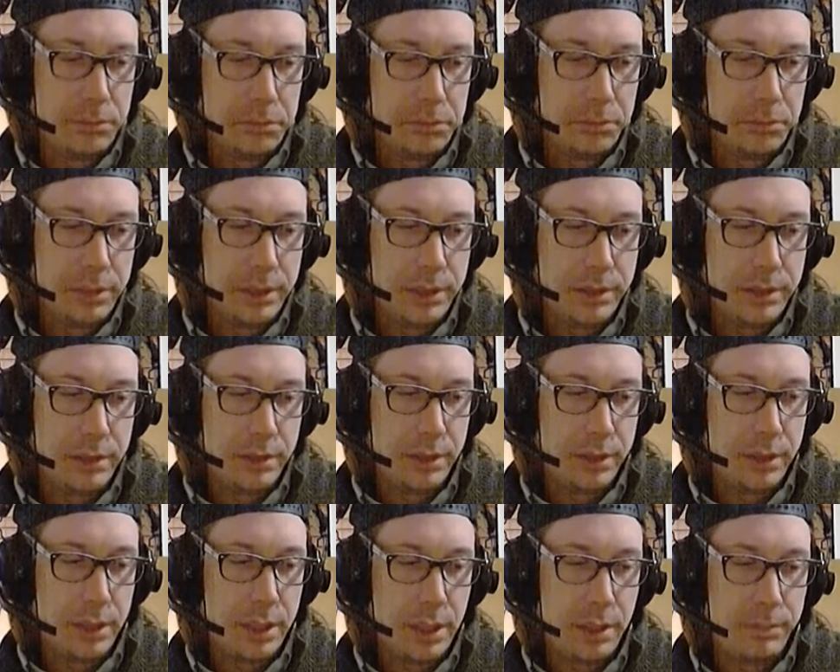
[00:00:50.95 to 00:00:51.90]
it's already
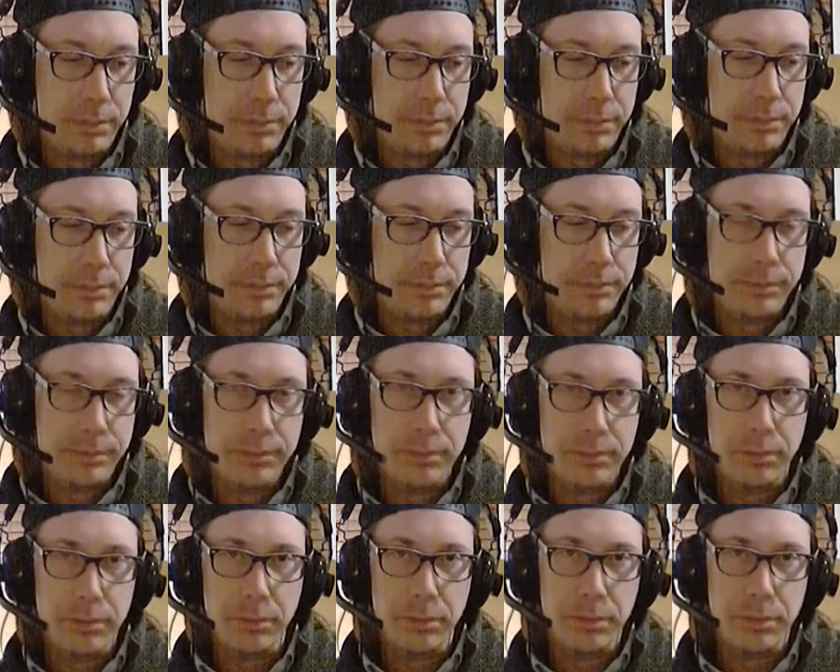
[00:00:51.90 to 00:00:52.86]
kind of,
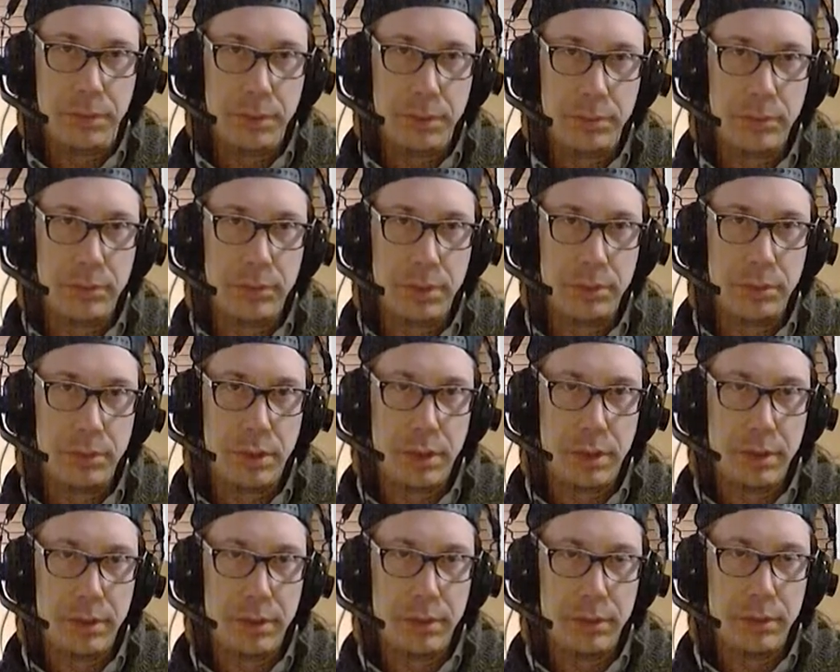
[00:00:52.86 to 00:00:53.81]
people have already bought
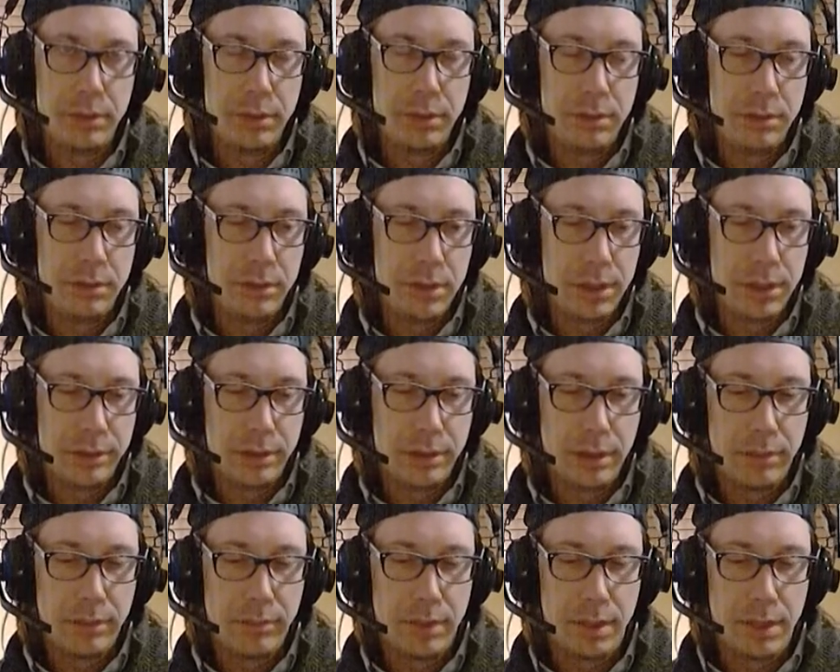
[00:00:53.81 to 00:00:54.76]
into it. That's kind
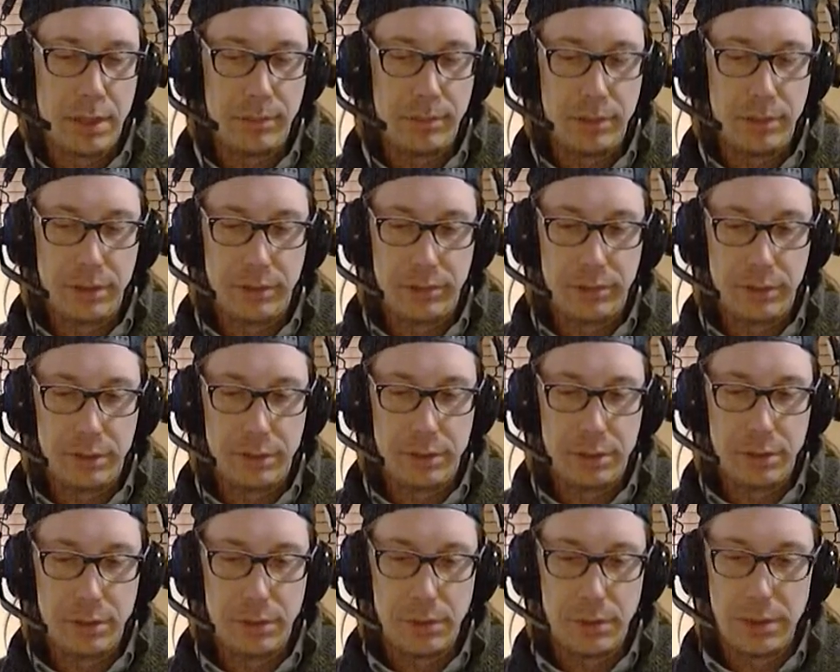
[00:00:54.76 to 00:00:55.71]
of the obvious first
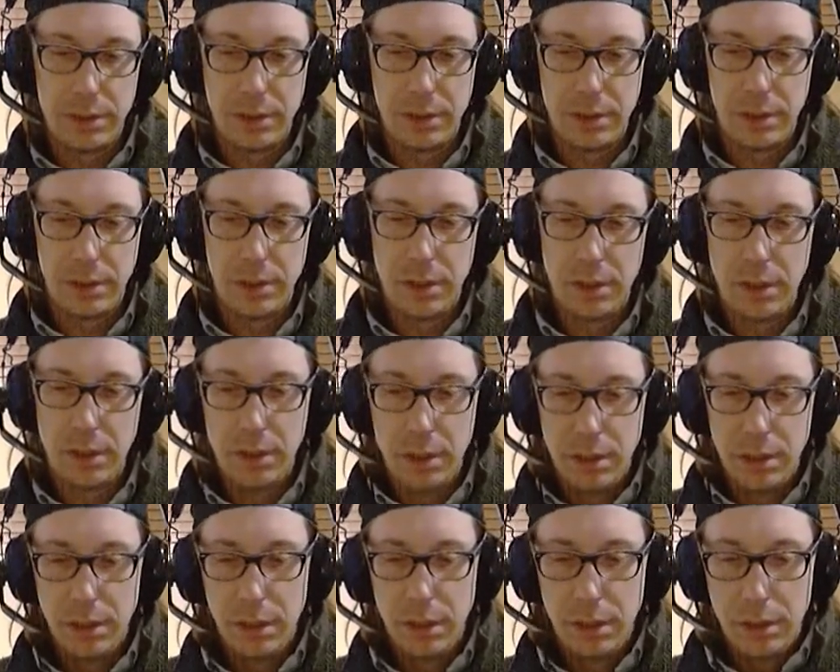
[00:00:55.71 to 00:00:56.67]
choice, and
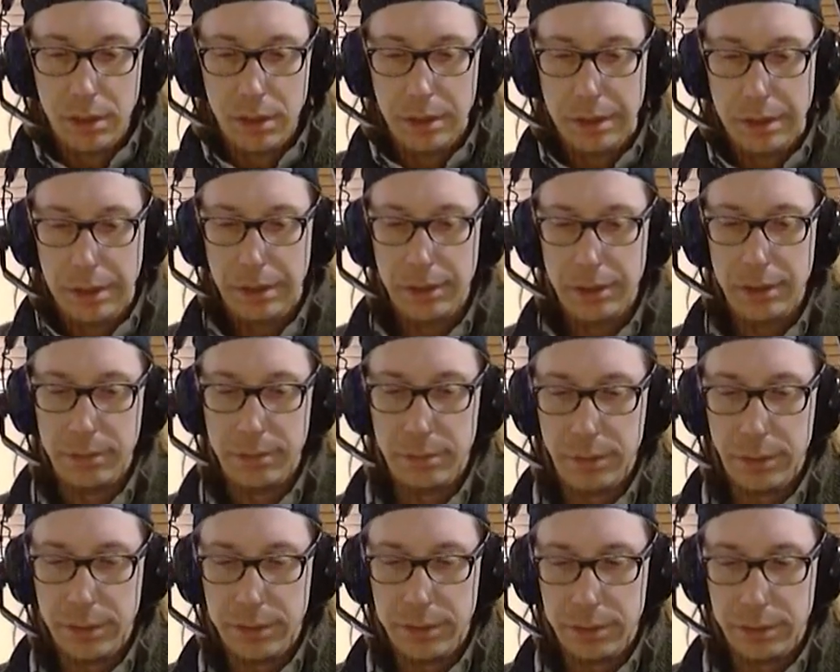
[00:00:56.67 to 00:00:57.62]
at this point
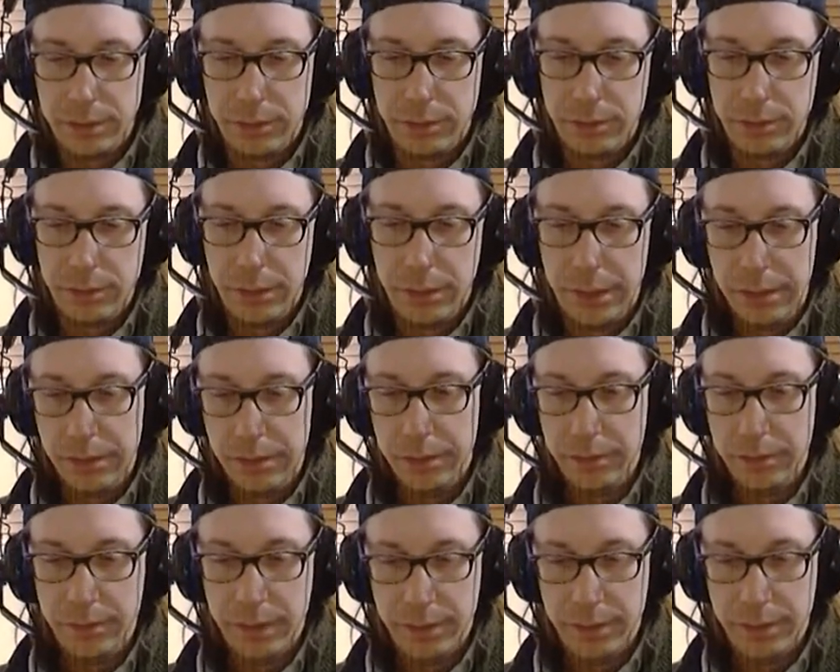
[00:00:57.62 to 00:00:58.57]
it's a little too late to
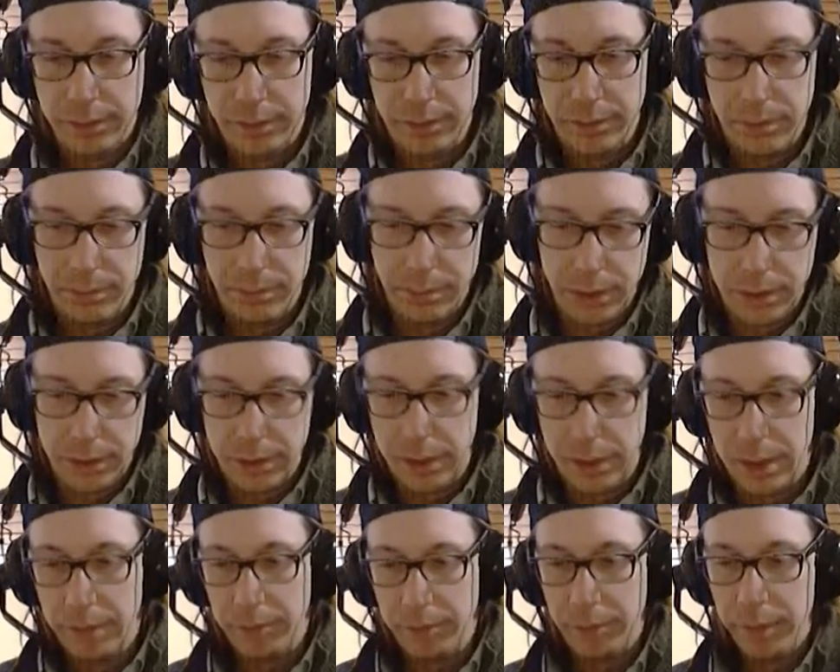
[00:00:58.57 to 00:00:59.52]
invest in something like that.
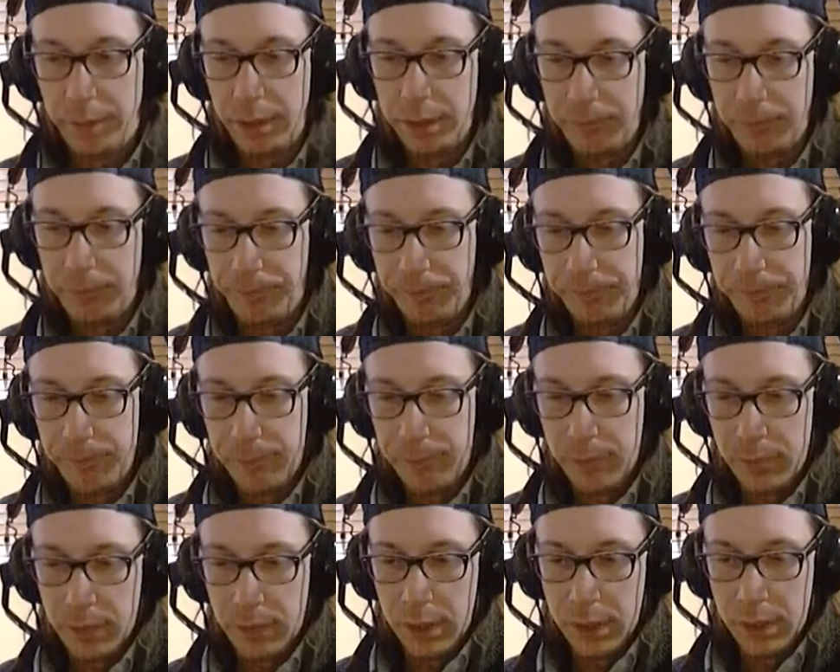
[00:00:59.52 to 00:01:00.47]
But
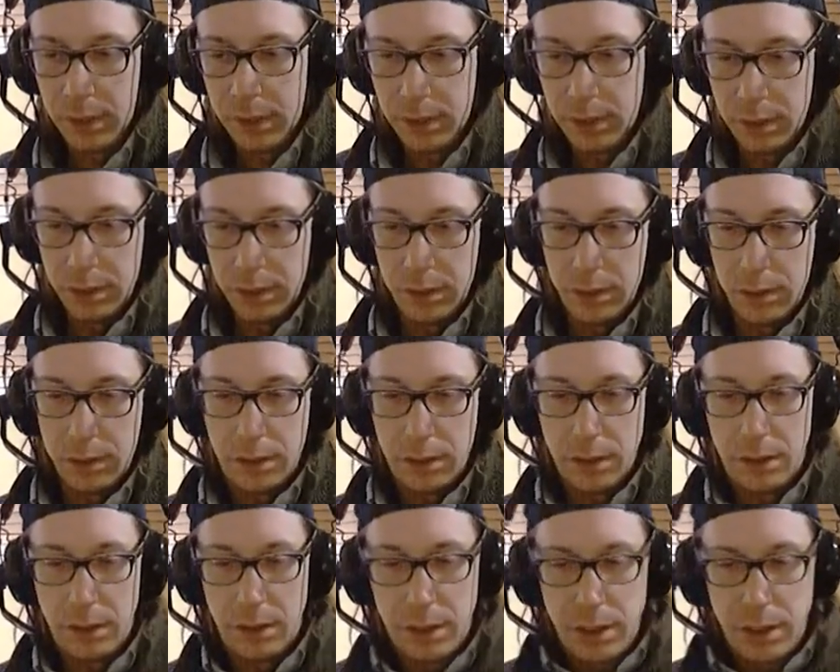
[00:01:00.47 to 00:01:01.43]

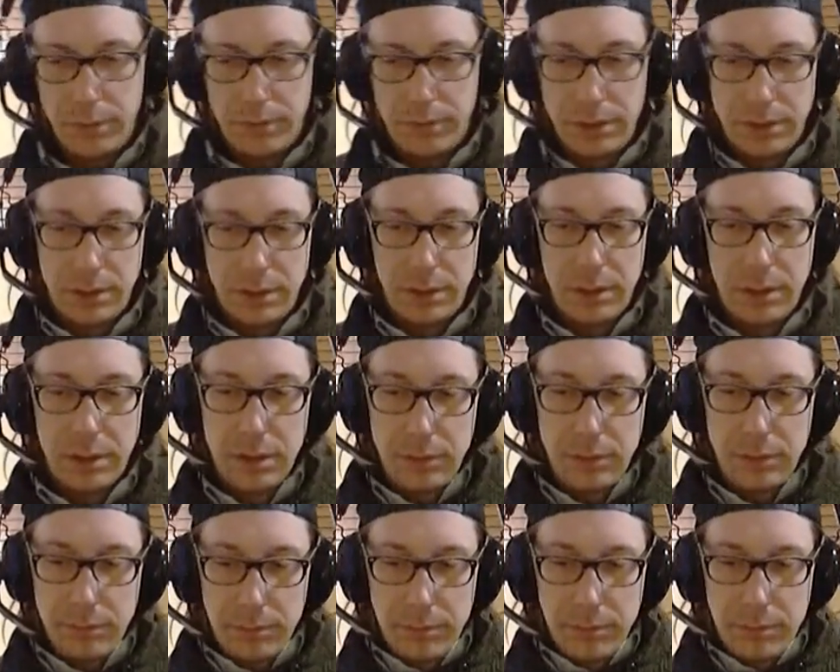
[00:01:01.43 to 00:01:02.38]
I invested in
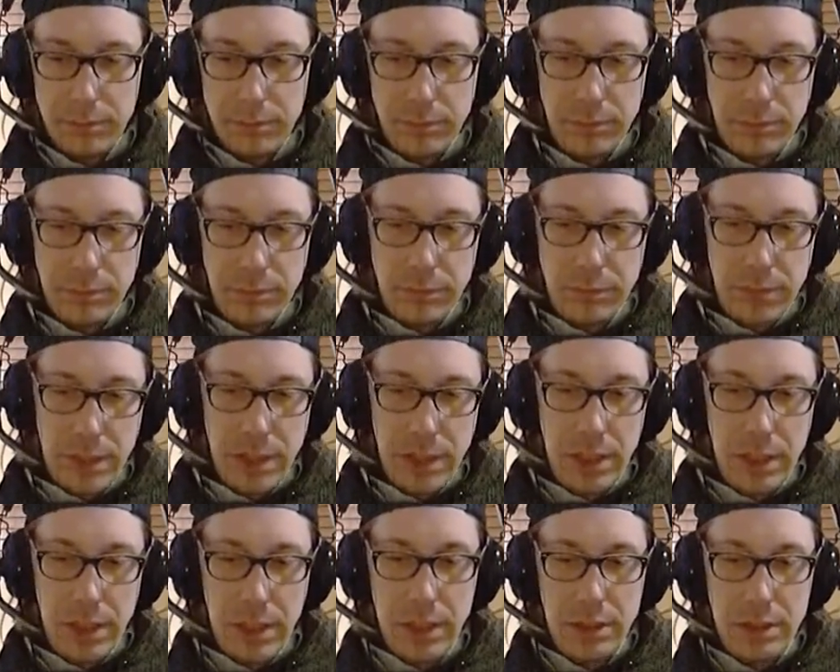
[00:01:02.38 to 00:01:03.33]
them,
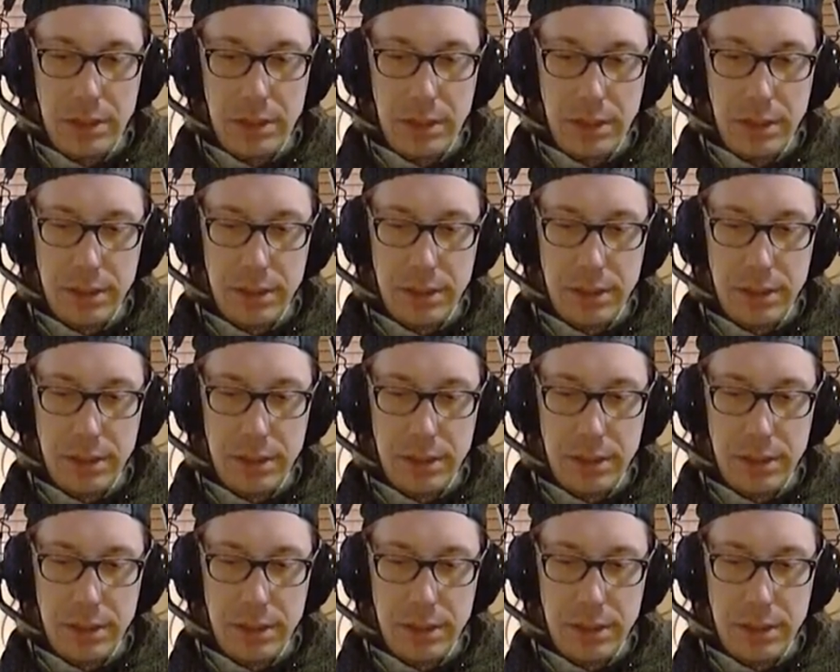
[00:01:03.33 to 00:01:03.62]
AG and